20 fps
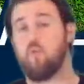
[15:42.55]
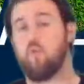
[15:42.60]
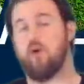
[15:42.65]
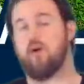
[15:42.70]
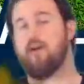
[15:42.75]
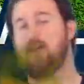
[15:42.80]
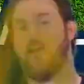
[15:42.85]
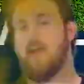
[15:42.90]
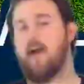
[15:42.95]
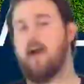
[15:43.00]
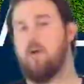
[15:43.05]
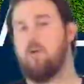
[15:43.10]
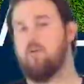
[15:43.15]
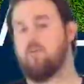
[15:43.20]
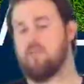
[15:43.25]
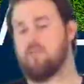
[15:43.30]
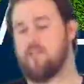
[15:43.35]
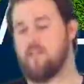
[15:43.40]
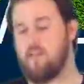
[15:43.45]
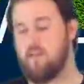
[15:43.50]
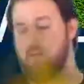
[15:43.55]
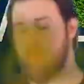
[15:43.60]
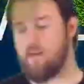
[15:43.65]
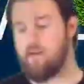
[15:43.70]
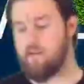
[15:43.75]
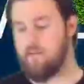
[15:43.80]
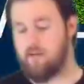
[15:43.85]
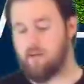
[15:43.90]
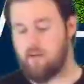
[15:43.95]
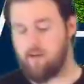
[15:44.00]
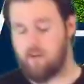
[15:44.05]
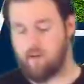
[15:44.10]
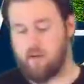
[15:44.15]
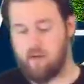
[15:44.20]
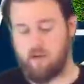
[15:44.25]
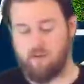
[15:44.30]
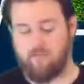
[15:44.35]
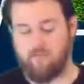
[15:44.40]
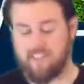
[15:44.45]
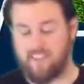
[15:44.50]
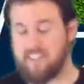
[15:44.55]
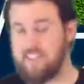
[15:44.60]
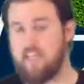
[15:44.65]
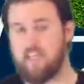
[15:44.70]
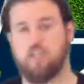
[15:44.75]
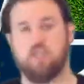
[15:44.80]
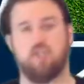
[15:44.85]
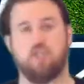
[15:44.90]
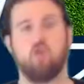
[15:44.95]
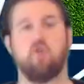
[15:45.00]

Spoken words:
run out of leash.